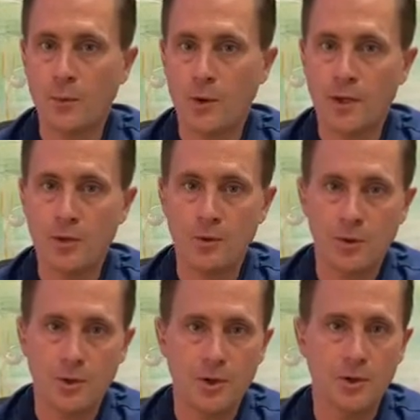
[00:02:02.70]
you,
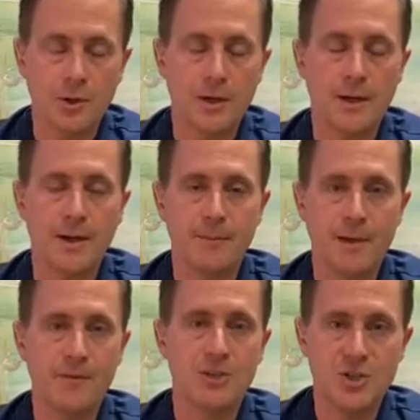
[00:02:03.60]
or could,
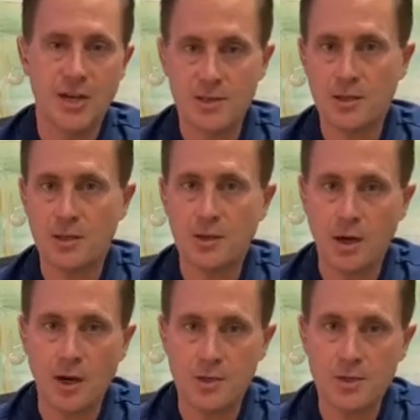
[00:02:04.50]
if ingested, could
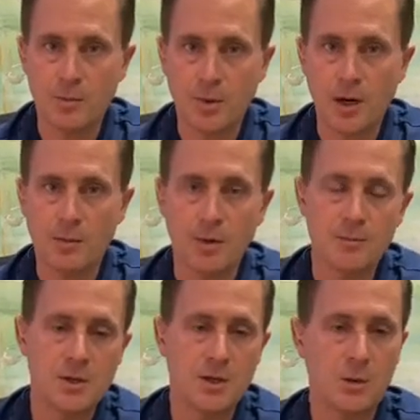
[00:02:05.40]
cause some
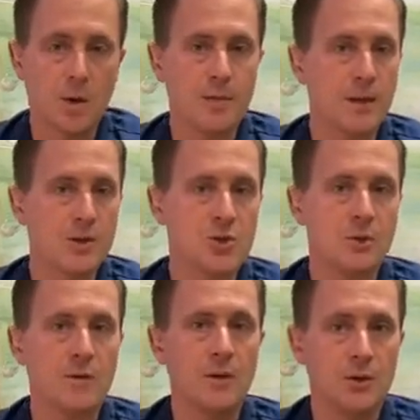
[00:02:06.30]
problems. And you want to make sure
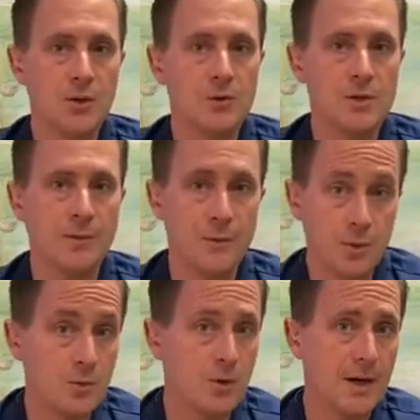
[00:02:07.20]
if you use a
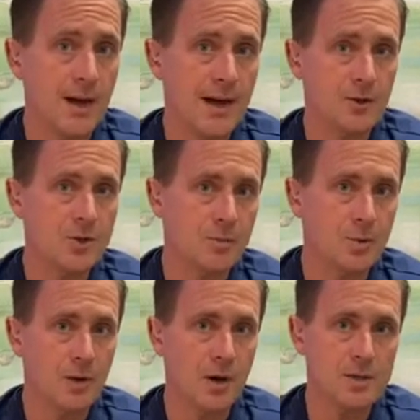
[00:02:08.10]
food grade hydrogen
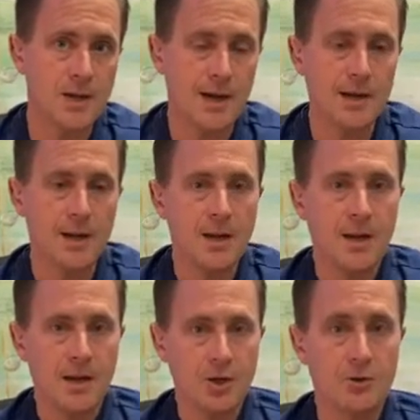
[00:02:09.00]
peroxide,
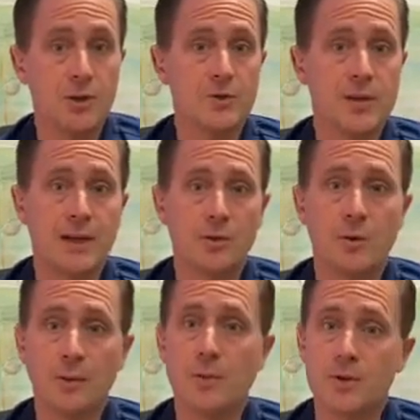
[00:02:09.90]
you use a
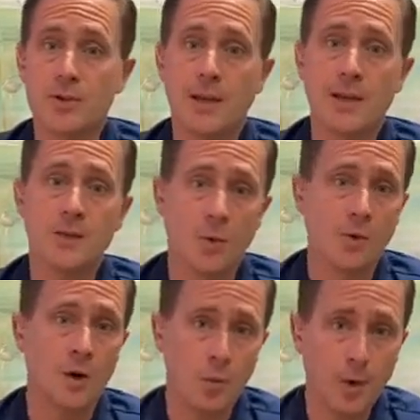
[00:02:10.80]
3%
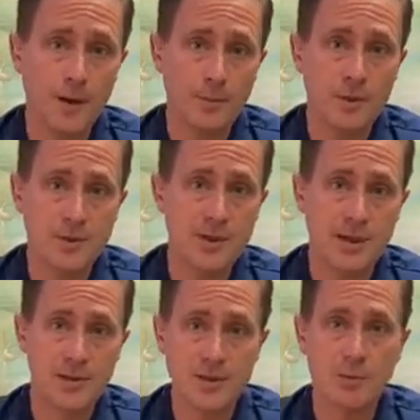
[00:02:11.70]
or a
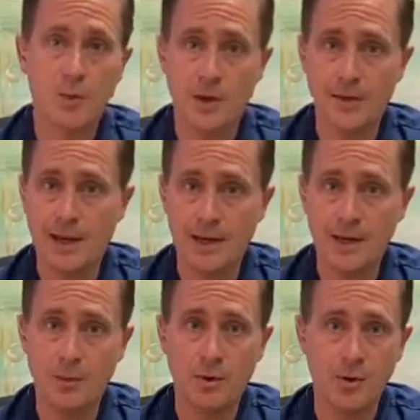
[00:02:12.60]
1%, somewhere in that
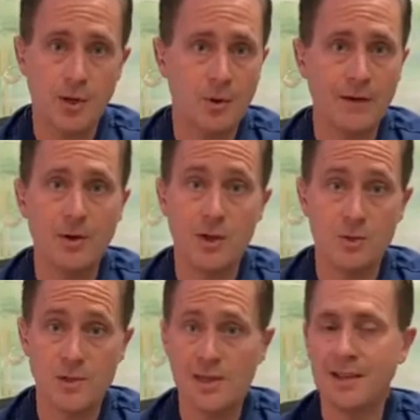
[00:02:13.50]
neighborhood. Don't ever
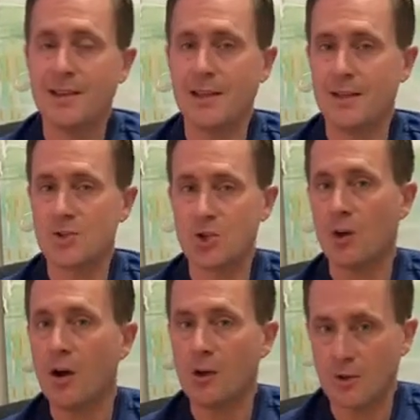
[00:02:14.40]
use anything
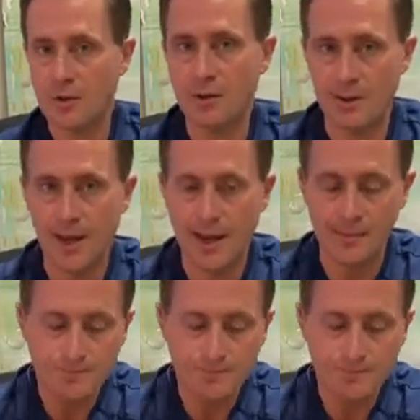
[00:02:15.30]
stronger than that.